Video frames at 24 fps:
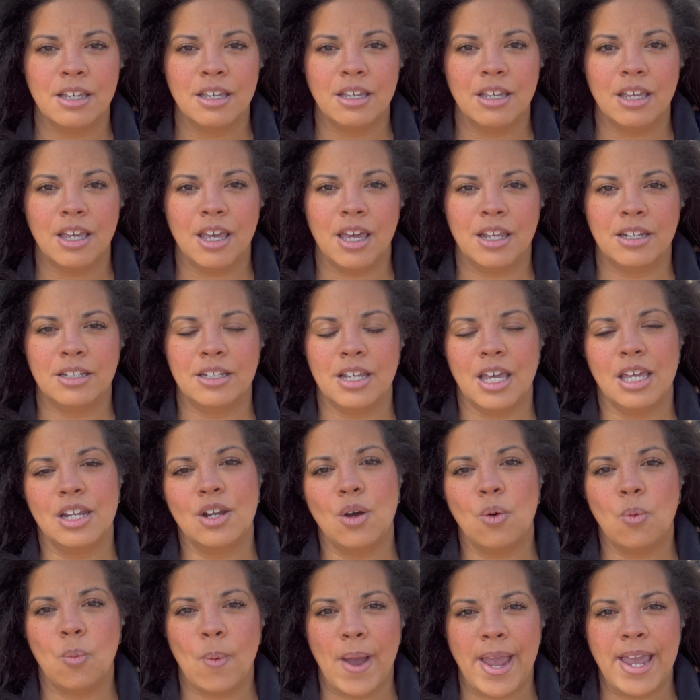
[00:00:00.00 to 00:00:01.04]
and in
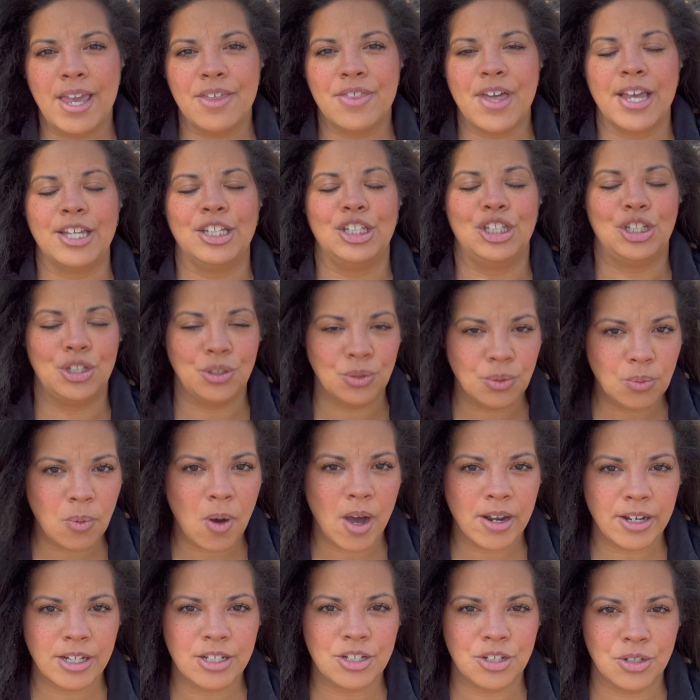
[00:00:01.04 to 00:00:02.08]
a way that you
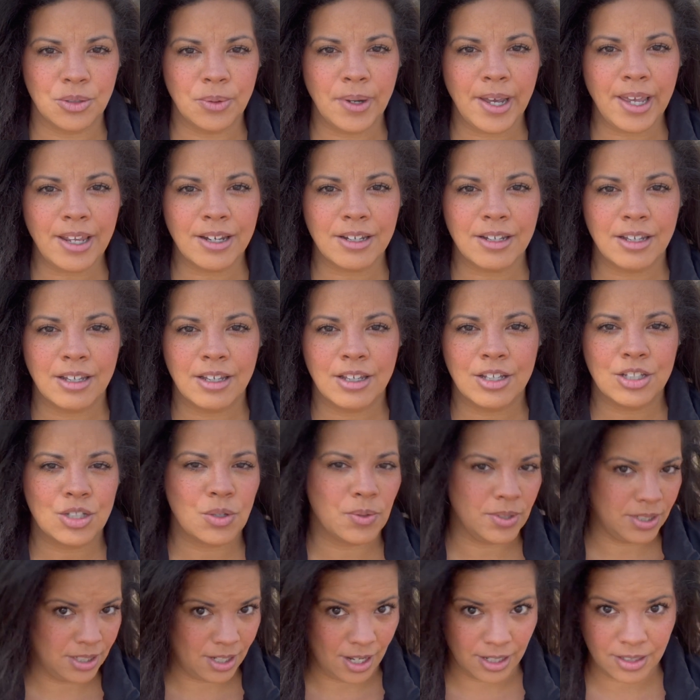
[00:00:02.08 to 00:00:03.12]
want to do it, so
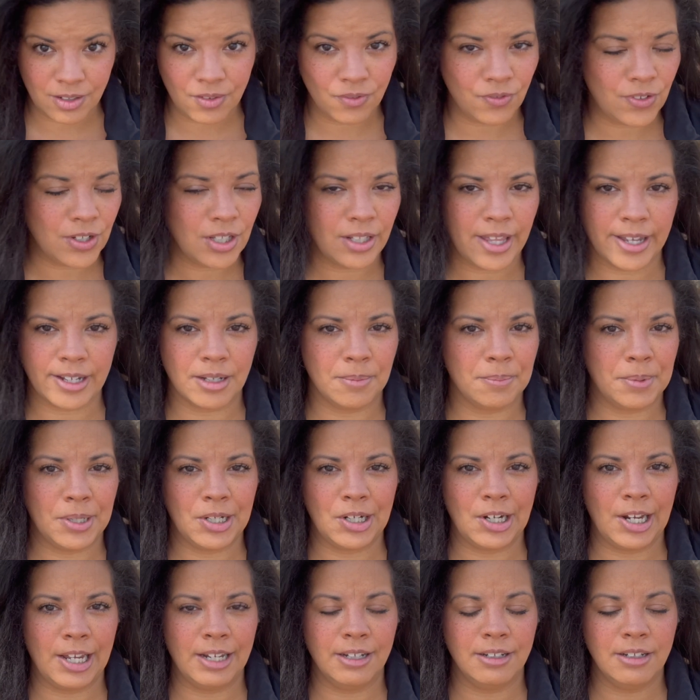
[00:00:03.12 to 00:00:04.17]
it doesn't feel like a
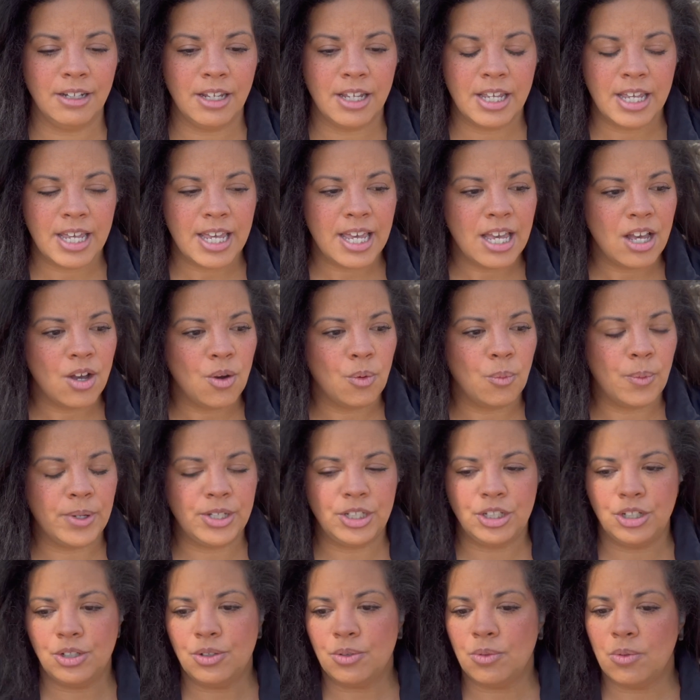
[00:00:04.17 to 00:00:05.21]
burden. When
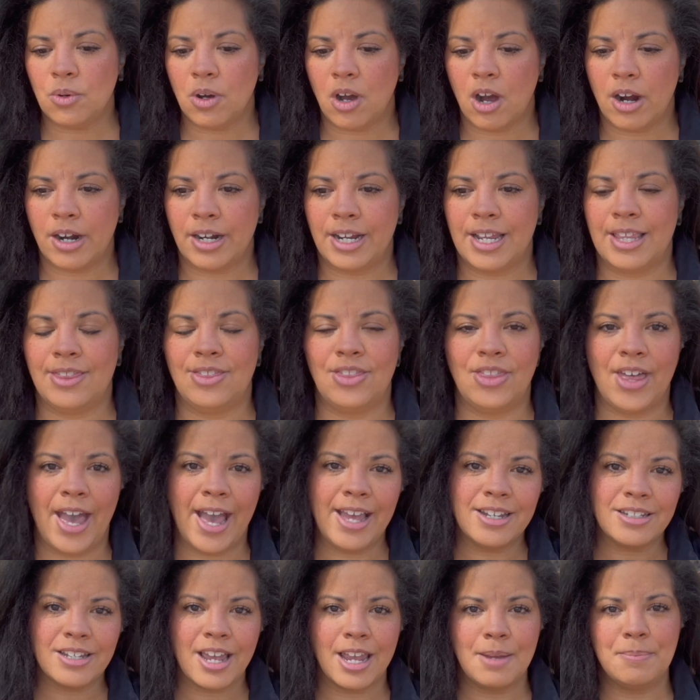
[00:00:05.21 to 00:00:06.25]
you are in
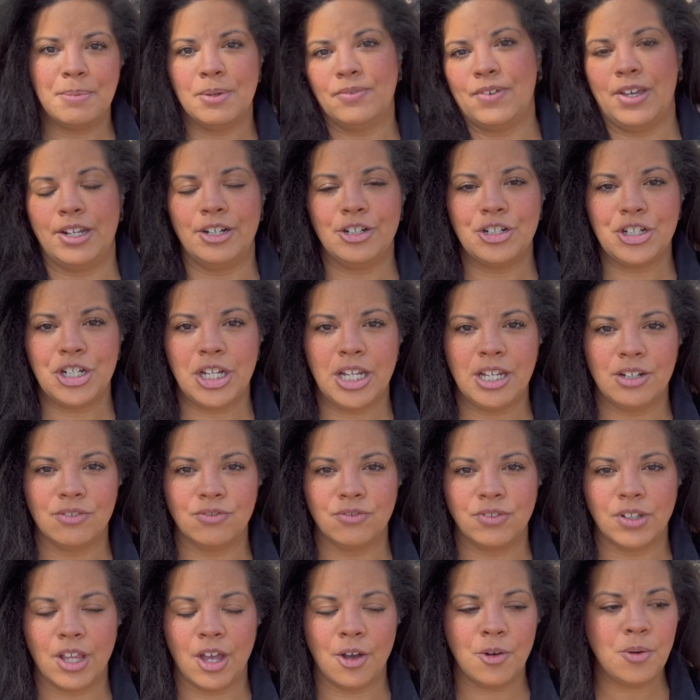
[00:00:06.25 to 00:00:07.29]
that type of energy and
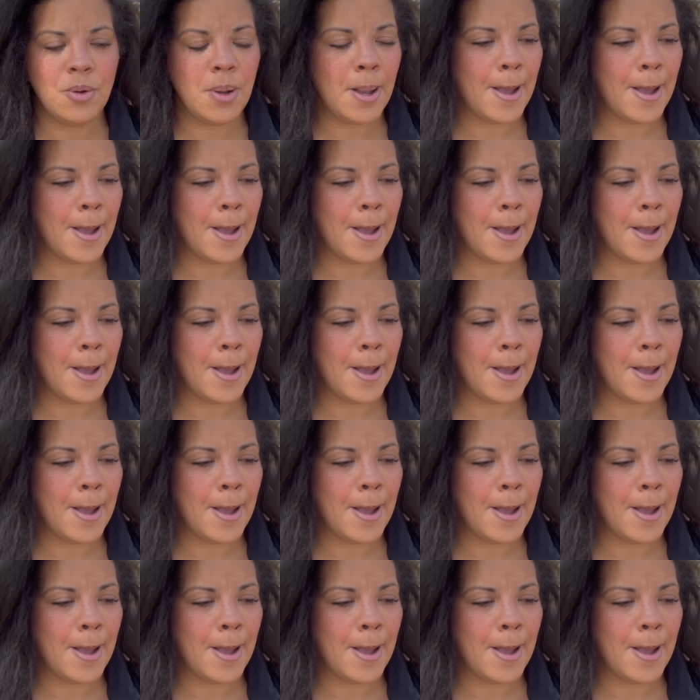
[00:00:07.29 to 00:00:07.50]
flow,